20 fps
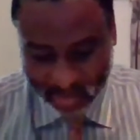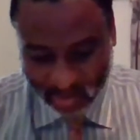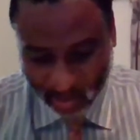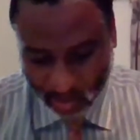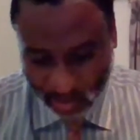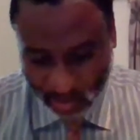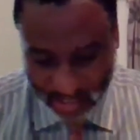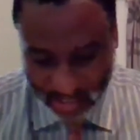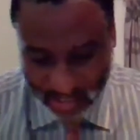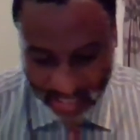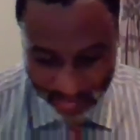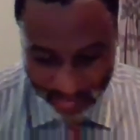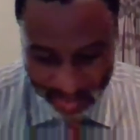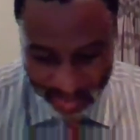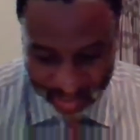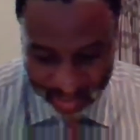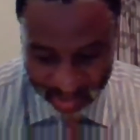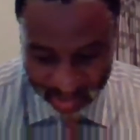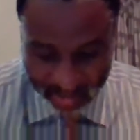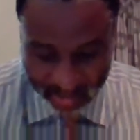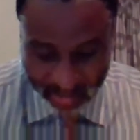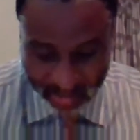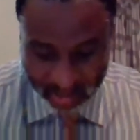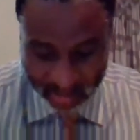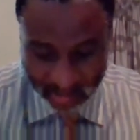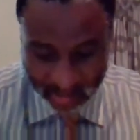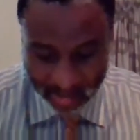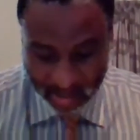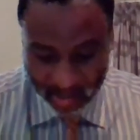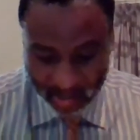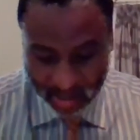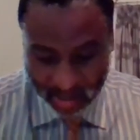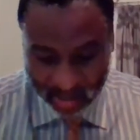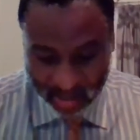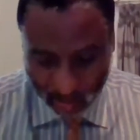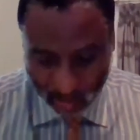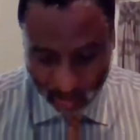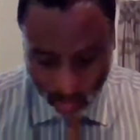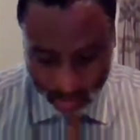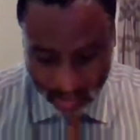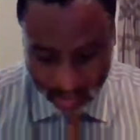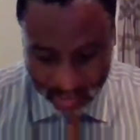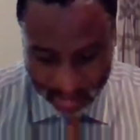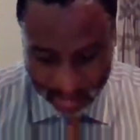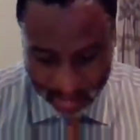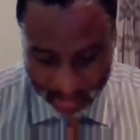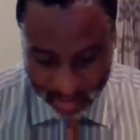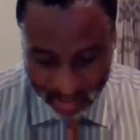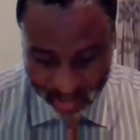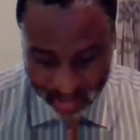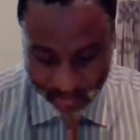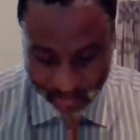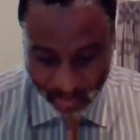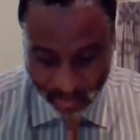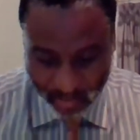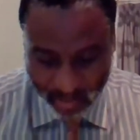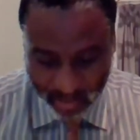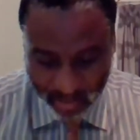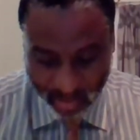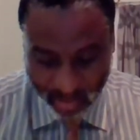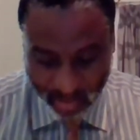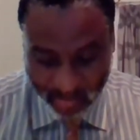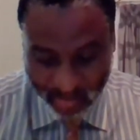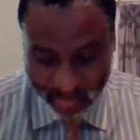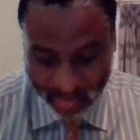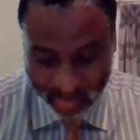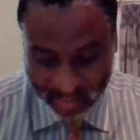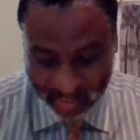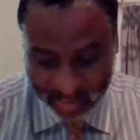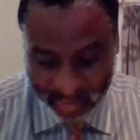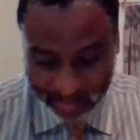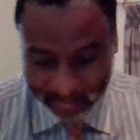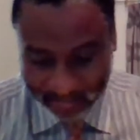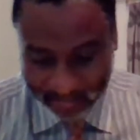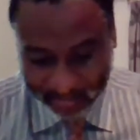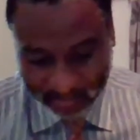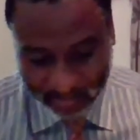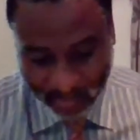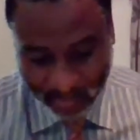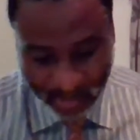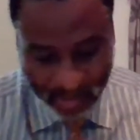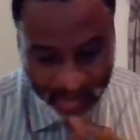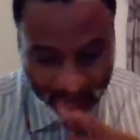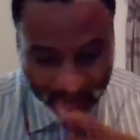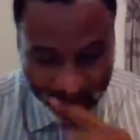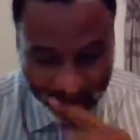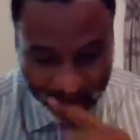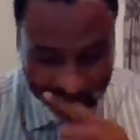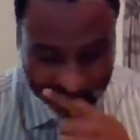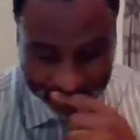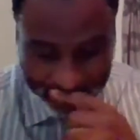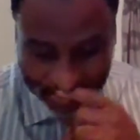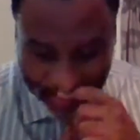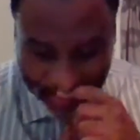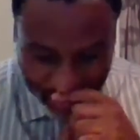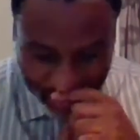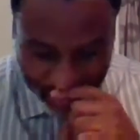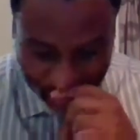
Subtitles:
or the damages, loss and damages from extreme events. So